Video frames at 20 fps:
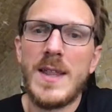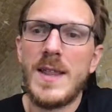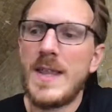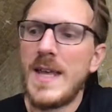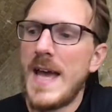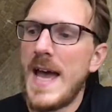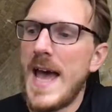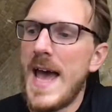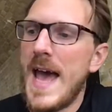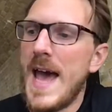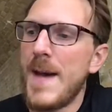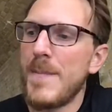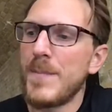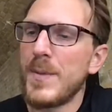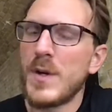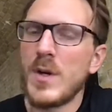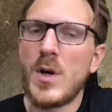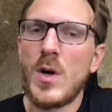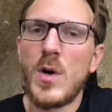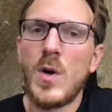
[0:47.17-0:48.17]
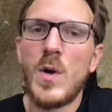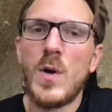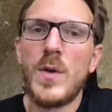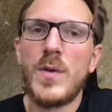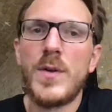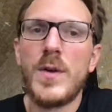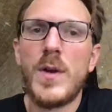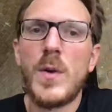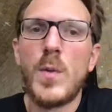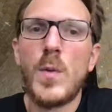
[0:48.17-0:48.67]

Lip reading: the app called